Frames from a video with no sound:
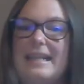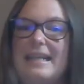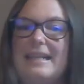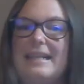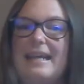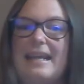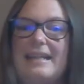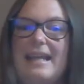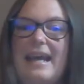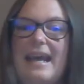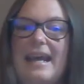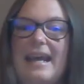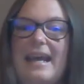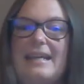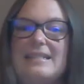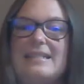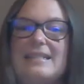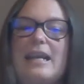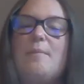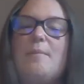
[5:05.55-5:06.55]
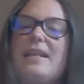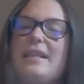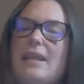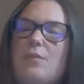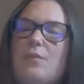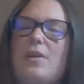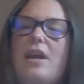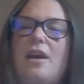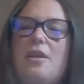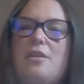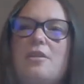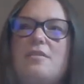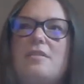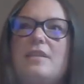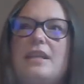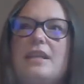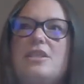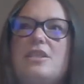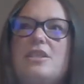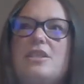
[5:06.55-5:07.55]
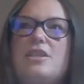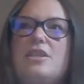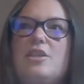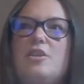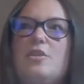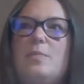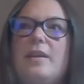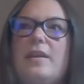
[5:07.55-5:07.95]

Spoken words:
And that's, I mean, there were other things too,